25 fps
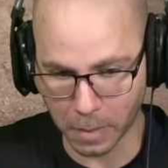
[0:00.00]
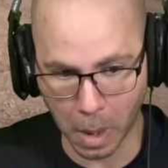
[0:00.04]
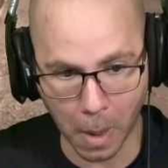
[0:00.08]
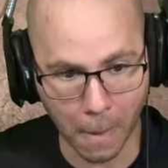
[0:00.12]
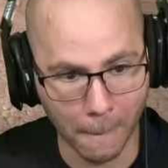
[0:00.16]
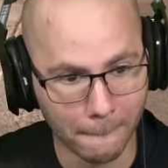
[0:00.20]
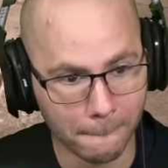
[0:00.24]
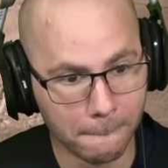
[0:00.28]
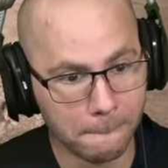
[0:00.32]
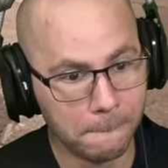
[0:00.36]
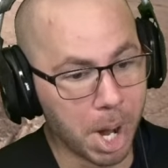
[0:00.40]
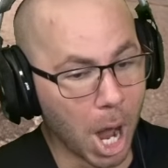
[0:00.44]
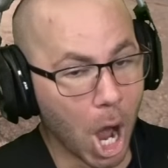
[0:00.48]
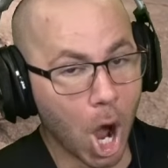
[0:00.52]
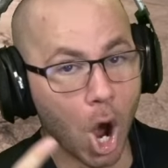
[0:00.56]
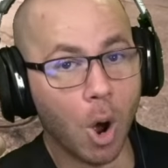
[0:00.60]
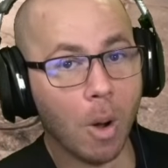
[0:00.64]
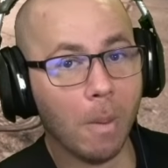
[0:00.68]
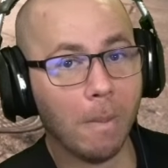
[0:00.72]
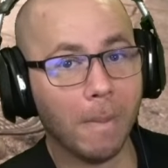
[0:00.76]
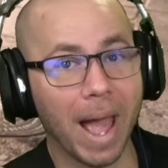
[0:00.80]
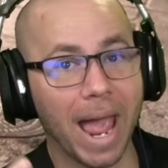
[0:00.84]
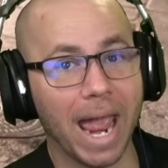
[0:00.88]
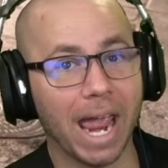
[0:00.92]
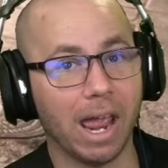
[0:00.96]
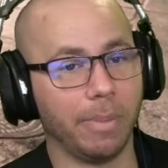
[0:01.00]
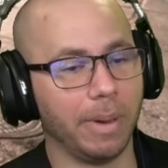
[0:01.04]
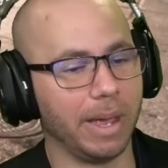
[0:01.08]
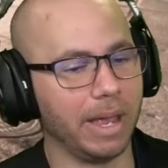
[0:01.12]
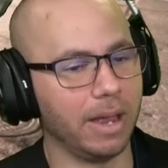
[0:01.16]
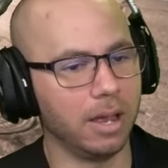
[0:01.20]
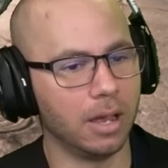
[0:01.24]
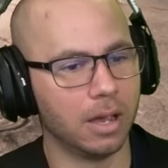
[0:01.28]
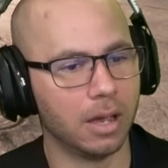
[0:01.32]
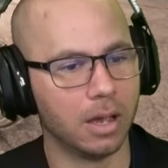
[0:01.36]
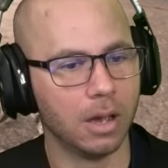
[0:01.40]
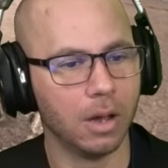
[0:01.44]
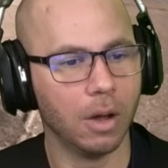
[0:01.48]
Boom,
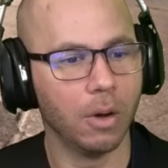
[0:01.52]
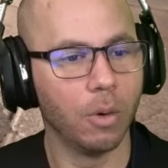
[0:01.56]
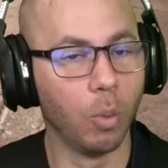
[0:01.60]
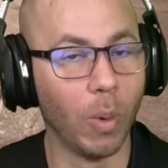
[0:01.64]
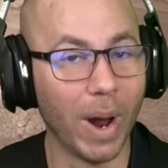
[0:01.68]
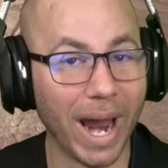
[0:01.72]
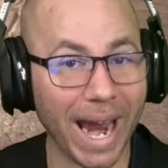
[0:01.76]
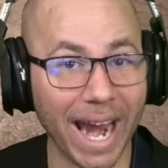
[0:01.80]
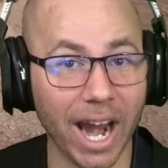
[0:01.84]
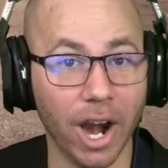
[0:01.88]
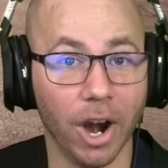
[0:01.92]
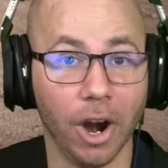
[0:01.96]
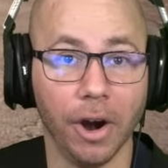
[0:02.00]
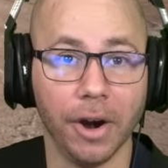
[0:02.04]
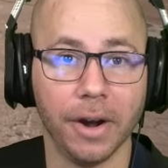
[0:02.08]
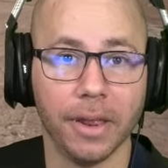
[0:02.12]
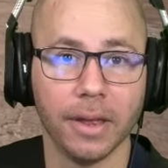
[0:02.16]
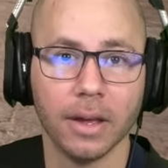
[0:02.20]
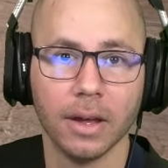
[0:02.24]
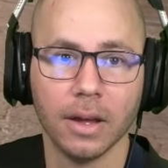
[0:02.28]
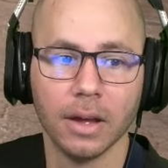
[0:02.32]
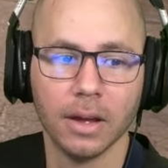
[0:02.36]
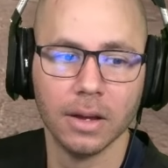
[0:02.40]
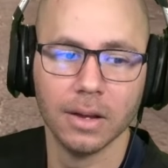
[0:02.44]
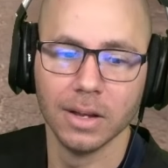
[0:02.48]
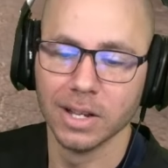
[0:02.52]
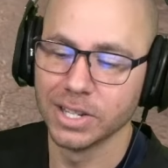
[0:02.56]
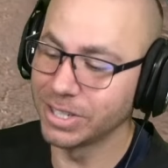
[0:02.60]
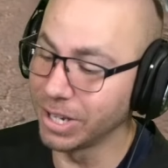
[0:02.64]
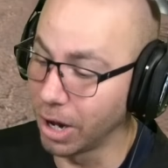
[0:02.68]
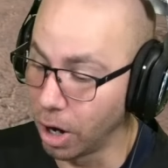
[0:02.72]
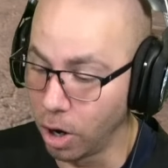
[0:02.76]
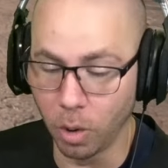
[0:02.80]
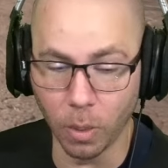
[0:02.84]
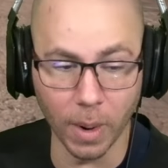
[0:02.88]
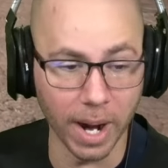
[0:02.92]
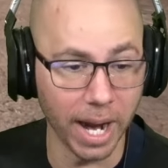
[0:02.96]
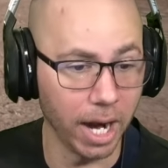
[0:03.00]
baby. Weird,
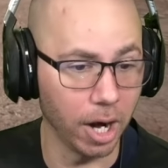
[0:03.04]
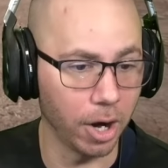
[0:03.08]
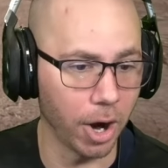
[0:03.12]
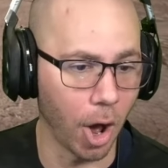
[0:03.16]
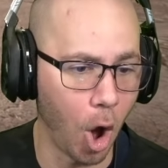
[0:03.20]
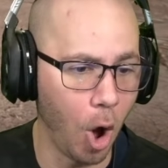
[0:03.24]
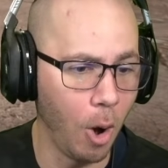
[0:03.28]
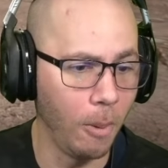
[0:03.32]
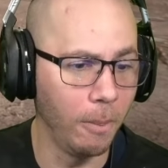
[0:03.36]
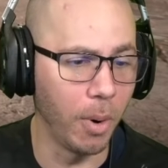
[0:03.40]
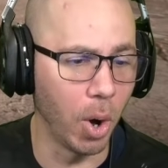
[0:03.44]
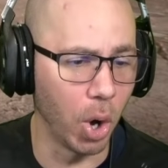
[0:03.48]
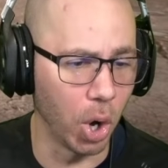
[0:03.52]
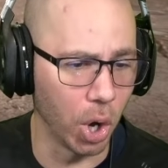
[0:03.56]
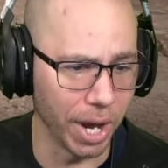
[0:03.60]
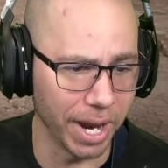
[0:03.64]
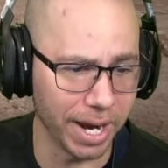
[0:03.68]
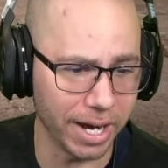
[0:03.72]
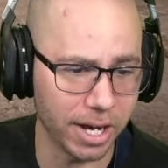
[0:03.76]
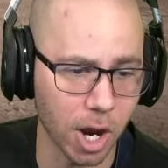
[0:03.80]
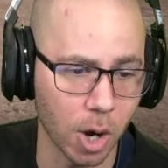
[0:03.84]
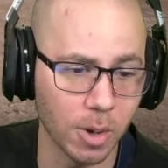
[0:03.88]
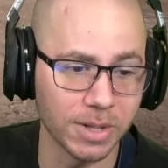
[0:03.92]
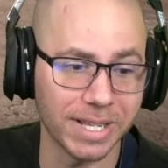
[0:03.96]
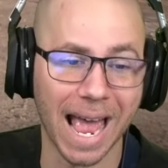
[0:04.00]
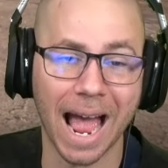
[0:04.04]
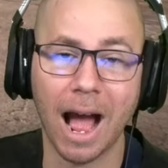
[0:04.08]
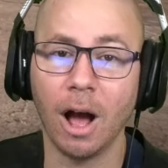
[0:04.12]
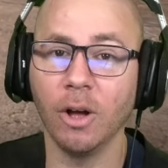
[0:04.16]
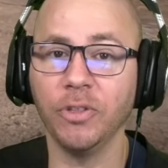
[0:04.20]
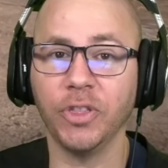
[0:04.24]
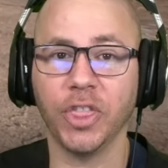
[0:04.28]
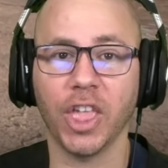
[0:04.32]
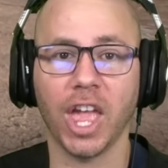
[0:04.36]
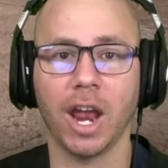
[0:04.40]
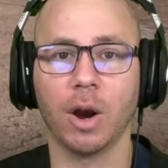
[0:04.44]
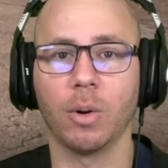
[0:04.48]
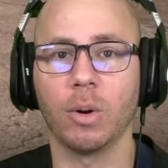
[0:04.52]
so weird. Homeboy goes out
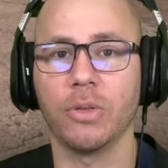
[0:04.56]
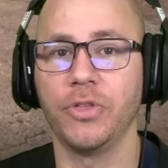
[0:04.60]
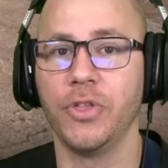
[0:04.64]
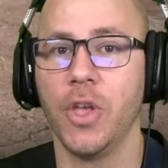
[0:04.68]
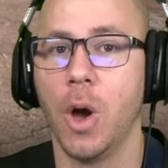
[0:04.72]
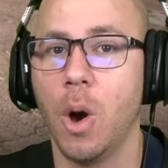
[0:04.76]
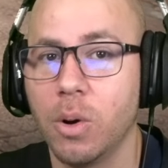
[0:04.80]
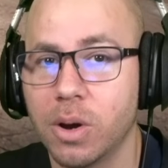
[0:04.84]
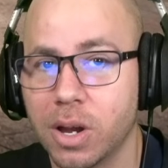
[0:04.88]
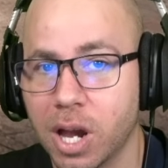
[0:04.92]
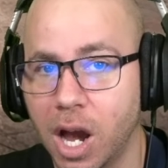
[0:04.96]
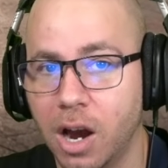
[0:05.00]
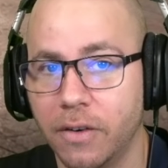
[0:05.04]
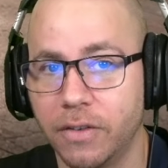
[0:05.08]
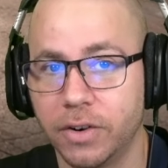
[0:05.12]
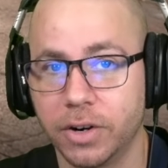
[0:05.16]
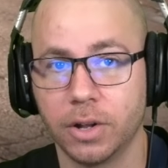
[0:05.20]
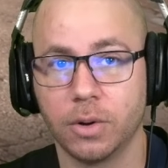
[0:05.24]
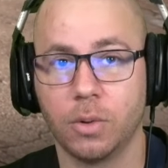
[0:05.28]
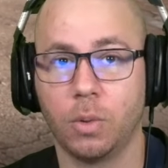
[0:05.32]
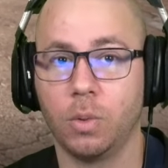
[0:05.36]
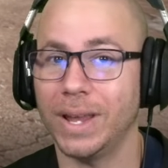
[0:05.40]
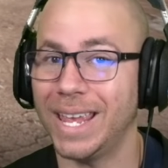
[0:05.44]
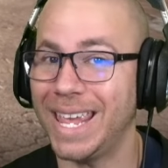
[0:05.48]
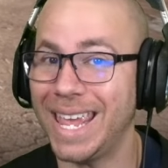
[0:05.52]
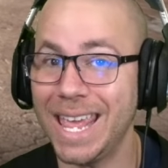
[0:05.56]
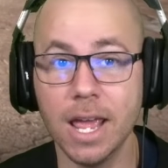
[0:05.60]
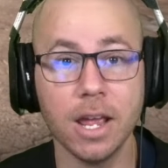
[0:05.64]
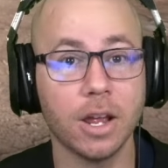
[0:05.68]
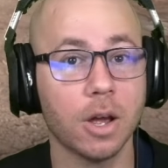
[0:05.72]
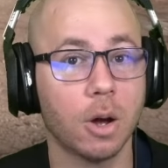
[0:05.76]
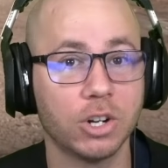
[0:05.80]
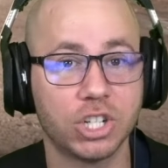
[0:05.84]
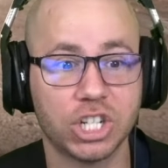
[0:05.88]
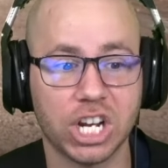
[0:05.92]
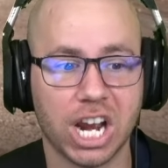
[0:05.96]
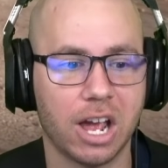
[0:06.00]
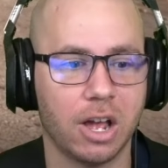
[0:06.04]
there with no cover to
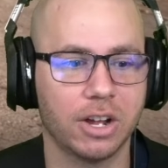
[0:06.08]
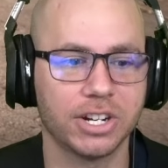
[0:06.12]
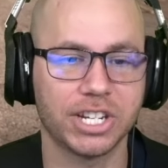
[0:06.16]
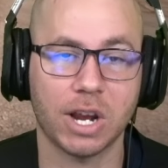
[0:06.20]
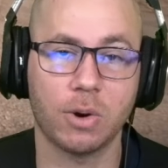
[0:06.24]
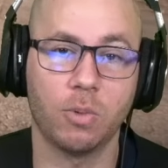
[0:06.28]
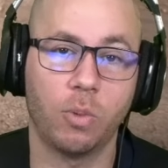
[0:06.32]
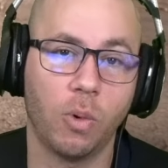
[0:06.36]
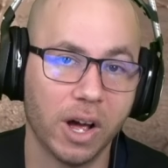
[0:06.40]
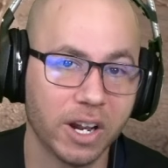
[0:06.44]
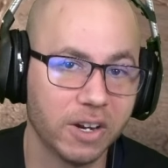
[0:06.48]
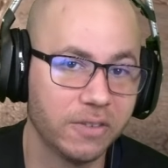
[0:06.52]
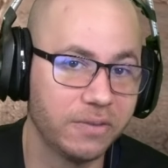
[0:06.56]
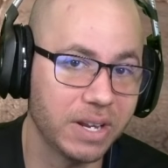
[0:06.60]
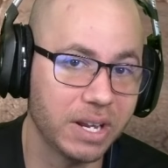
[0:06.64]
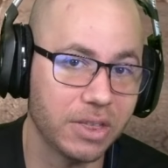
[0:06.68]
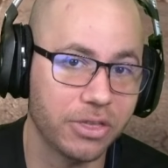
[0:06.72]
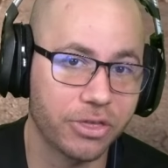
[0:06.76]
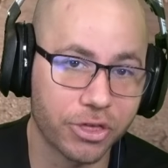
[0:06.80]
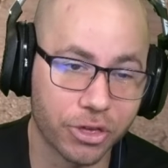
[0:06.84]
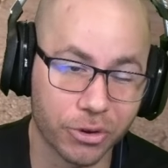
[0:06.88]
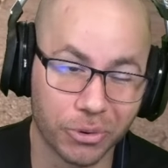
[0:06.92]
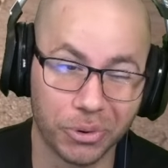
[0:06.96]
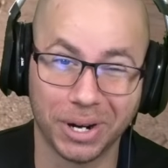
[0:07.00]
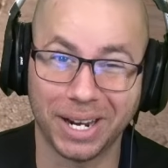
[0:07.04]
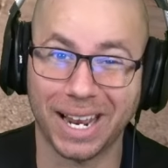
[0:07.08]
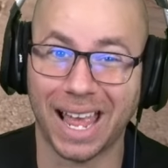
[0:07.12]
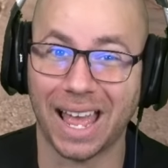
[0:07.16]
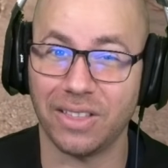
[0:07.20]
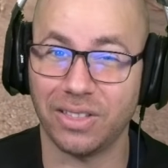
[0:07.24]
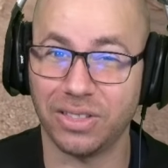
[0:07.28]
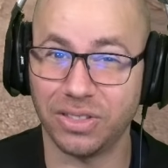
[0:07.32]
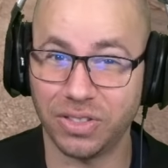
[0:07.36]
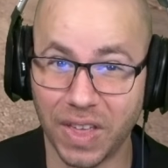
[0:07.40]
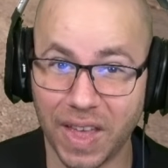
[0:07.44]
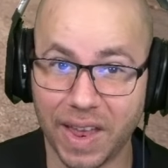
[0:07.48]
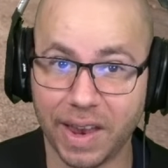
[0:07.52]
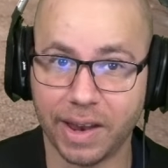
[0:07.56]
ego challenge a 1v3. I
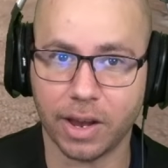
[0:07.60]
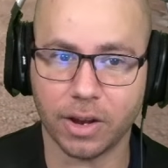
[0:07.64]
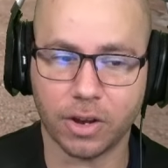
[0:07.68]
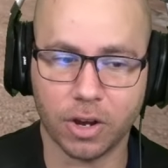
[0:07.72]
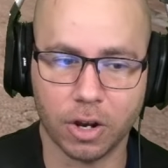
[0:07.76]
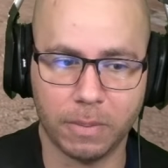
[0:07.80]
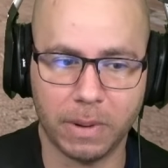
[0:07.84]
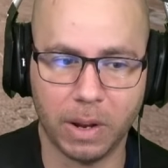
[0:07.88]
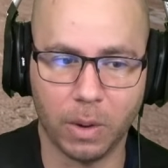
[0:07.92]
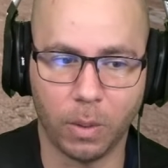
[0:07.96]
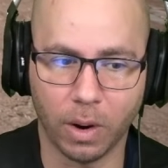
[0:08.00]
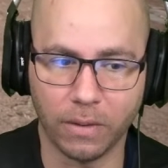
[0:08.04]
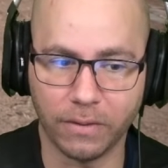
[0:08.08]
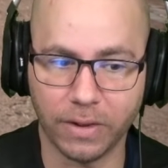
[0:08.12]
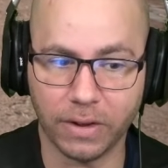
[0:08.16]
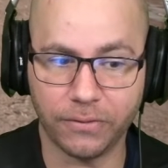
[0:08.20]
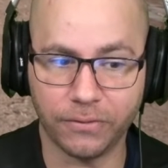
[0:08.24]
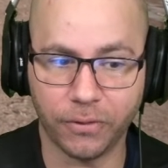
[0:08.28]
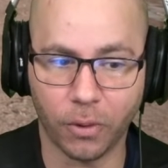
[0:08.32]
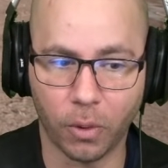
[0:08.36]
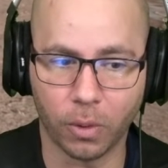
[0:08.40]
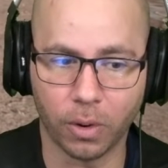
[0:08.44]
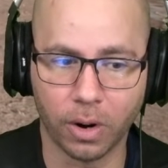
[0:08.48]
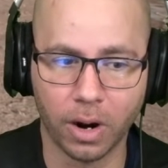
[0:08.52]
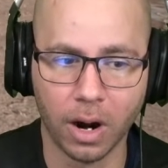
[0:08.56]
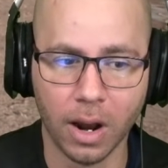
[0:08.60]
think it could be a 1v4.